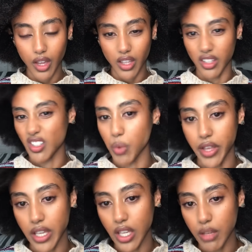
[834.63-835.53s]
This is why
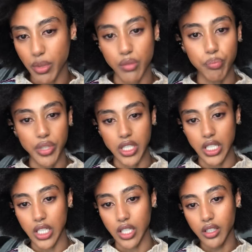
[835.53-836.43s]
they keep us
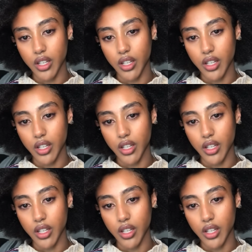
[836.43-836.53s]
busy,